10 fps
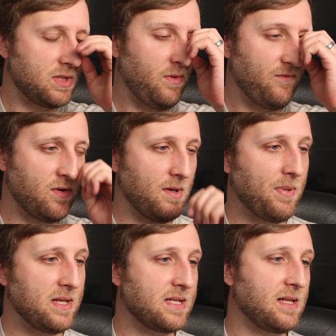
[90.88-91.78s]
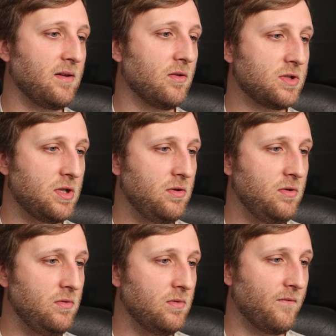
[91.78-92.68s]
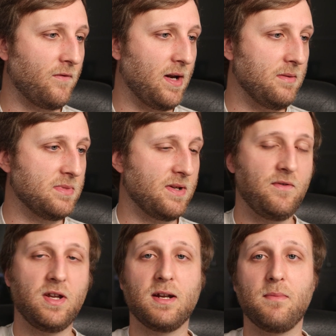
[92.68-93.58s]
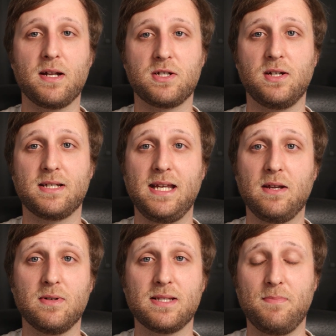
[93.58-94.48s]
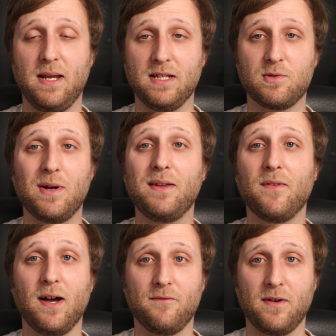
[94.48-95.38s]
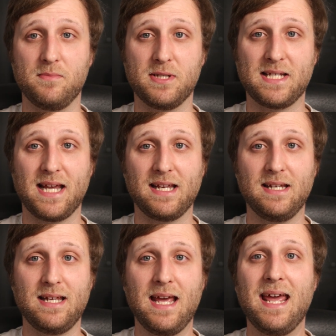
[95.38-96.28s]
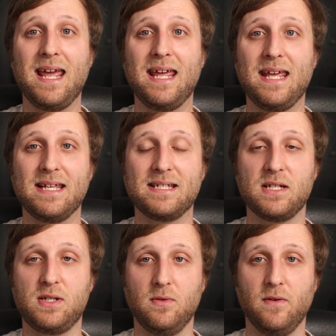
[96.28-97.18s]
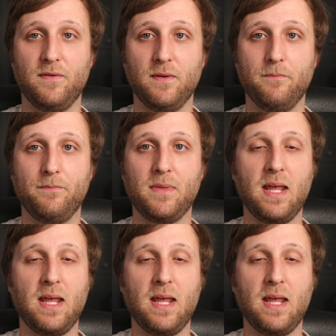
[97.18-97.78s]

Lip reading: So we've basically got two frames. If you can imagine a sequence being 25 frames a second, here's two of them.